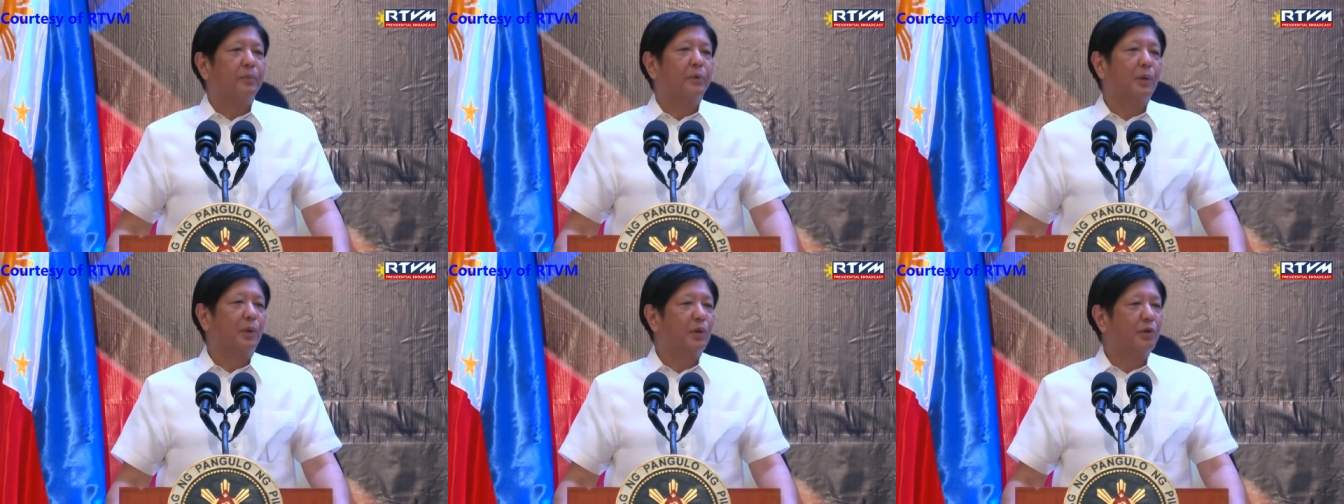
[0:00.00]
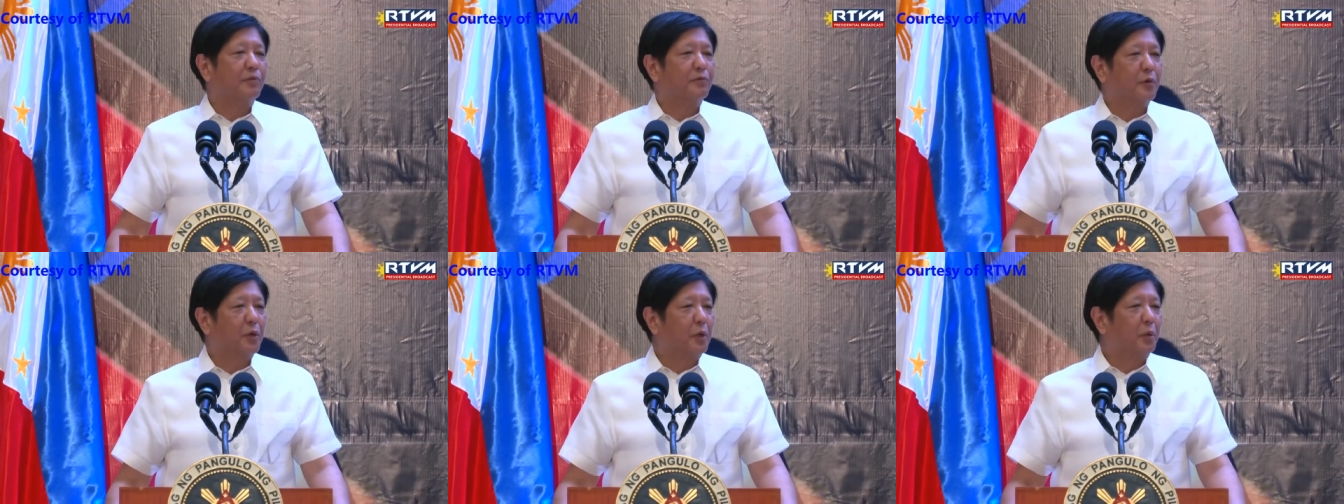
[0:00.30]
to
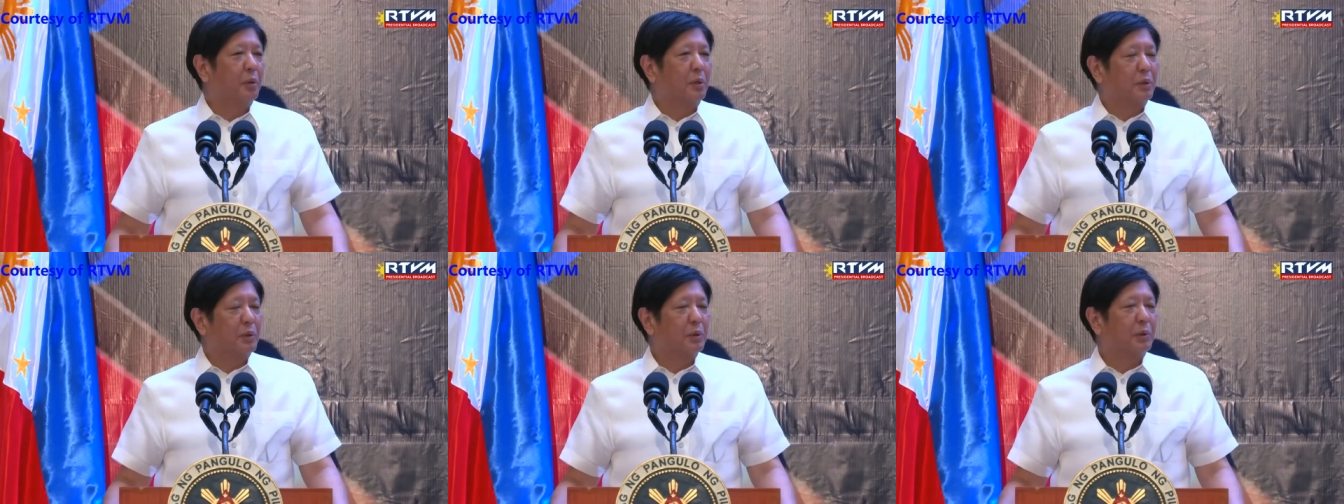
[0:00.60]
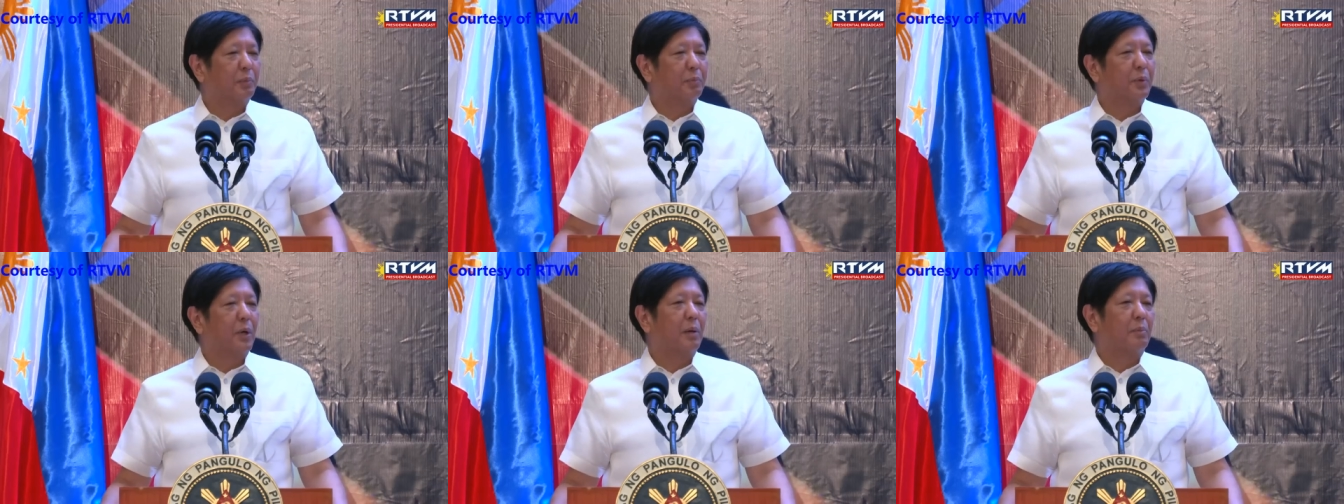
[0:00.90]
look forward to
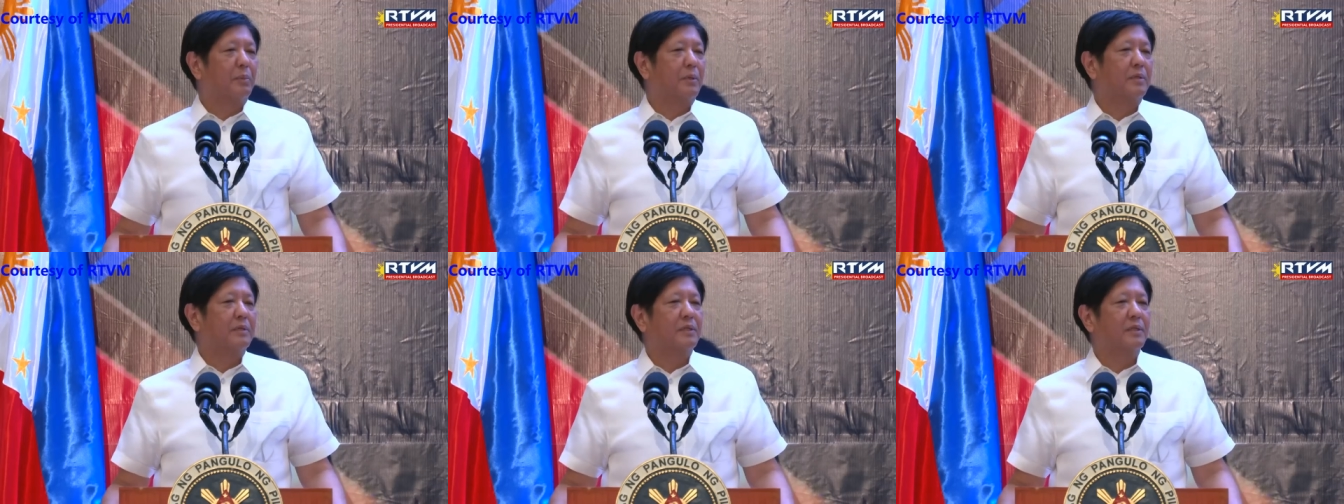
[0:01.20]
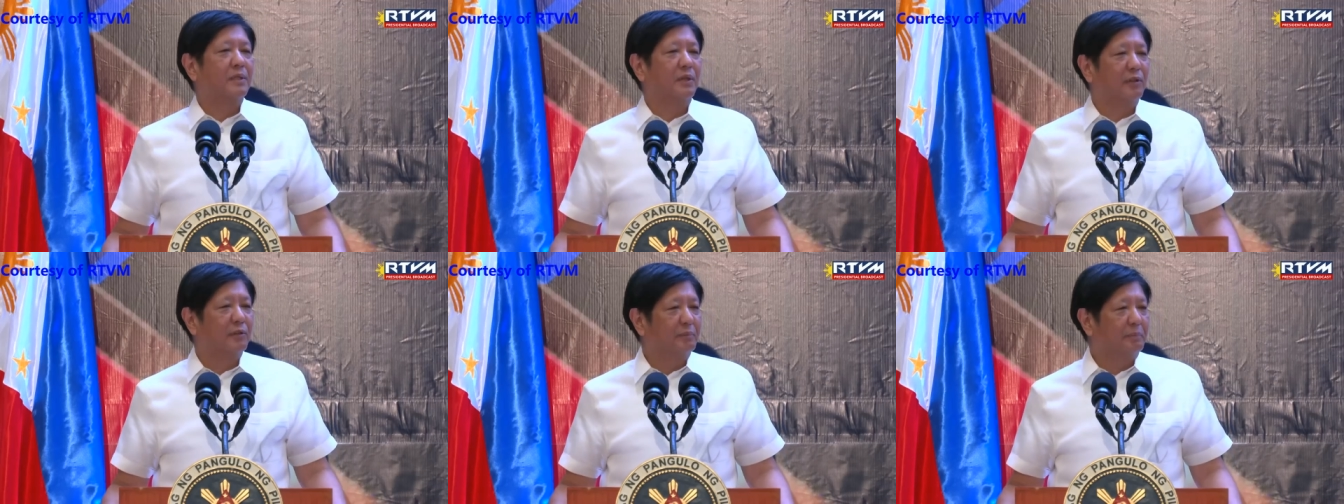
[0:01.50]
the
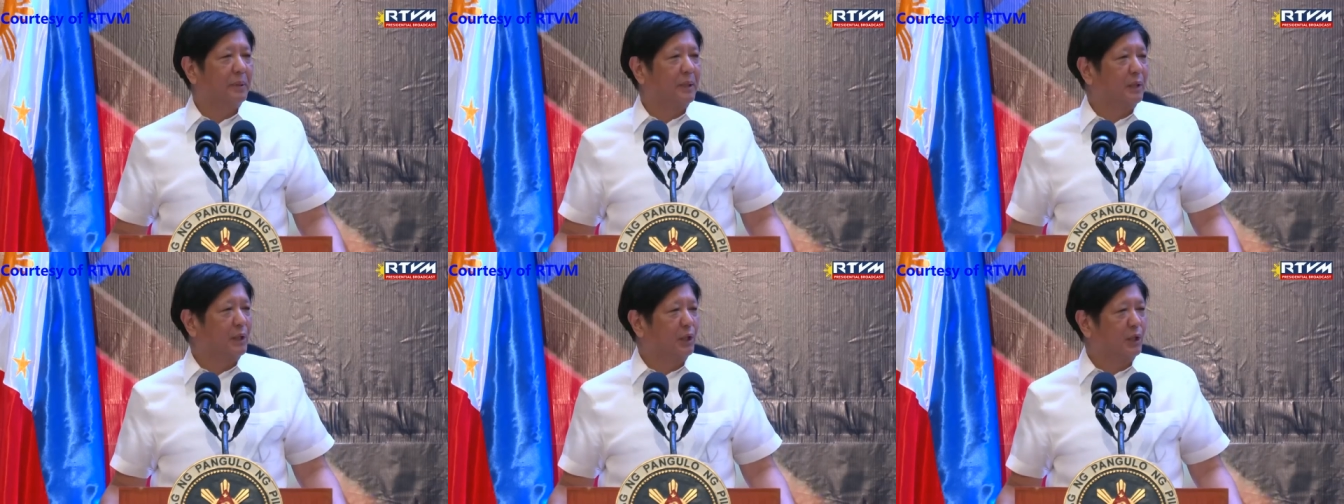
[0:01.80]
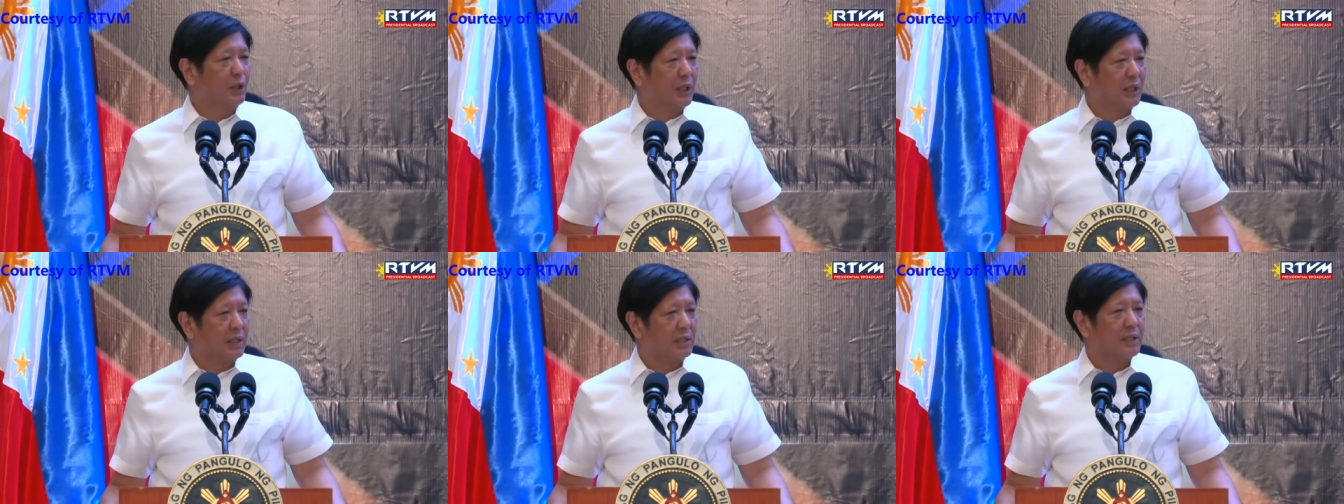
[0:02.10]
promise of
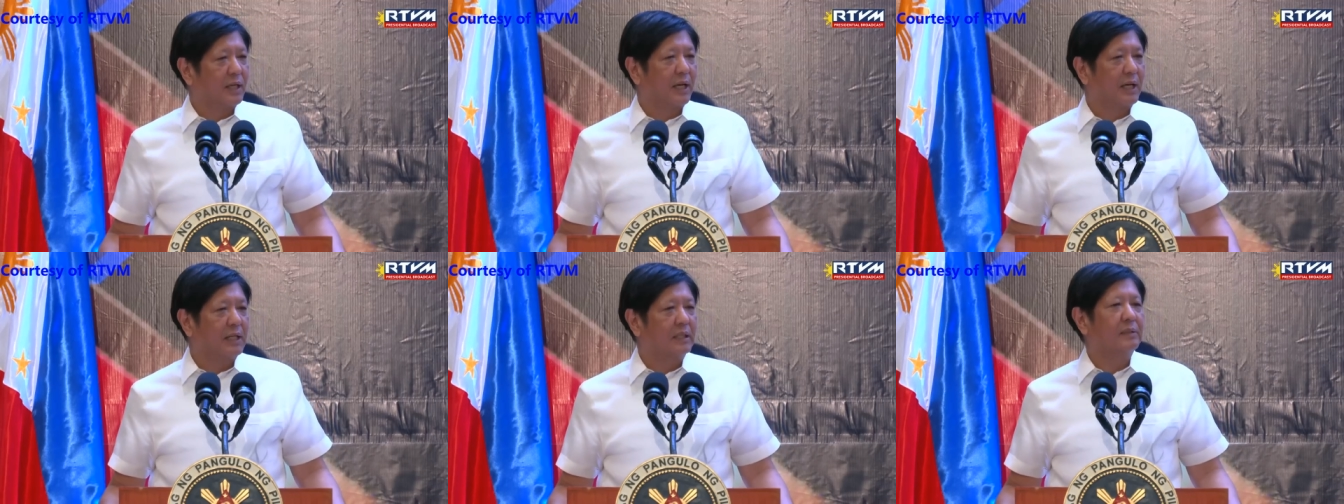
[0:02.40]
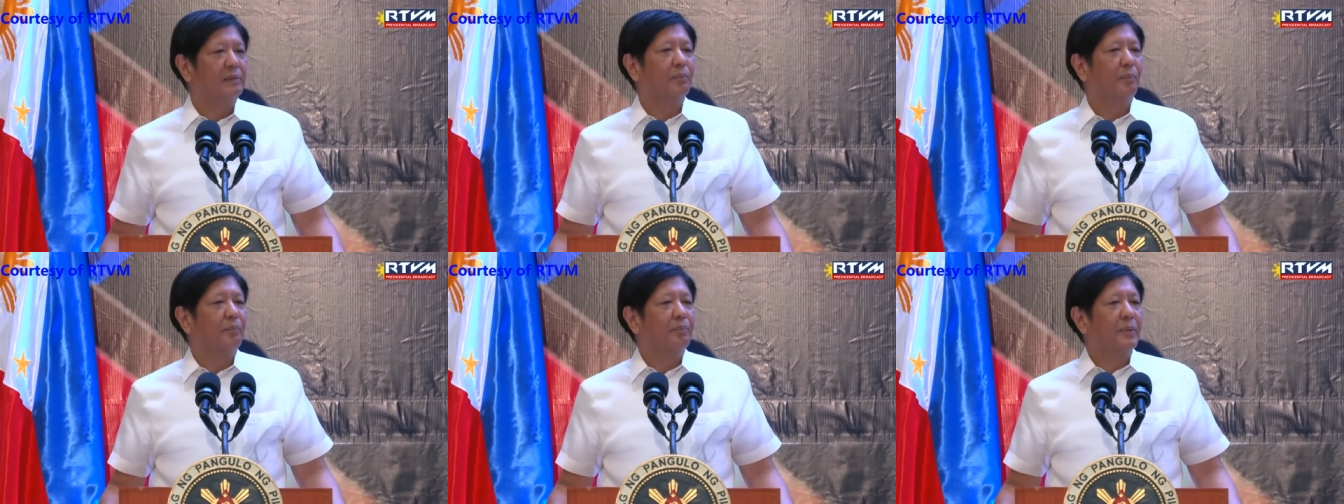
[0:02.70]
better days
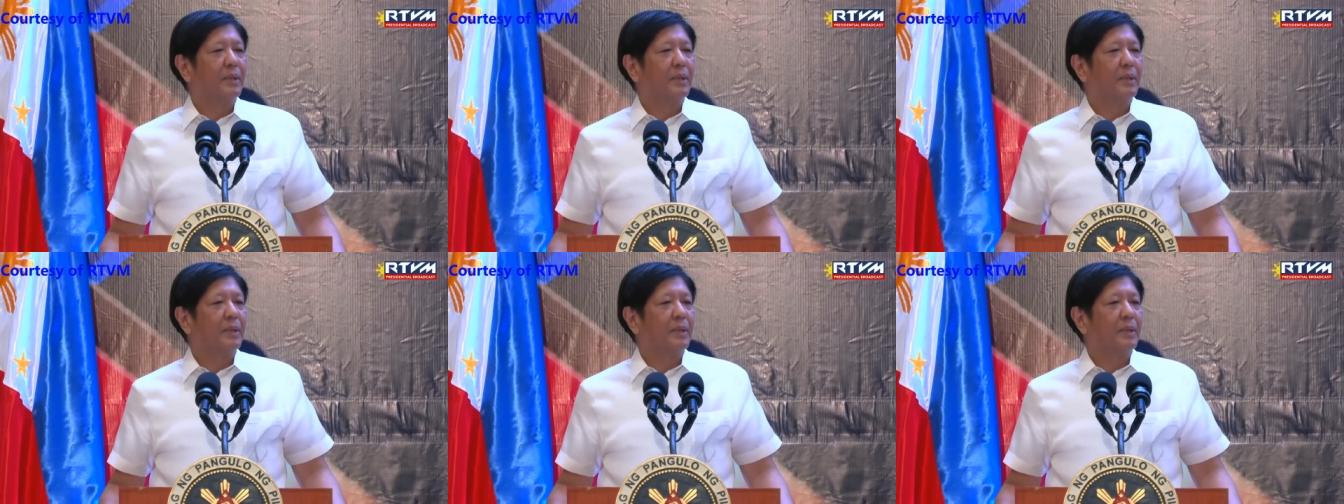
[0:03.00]
ahead.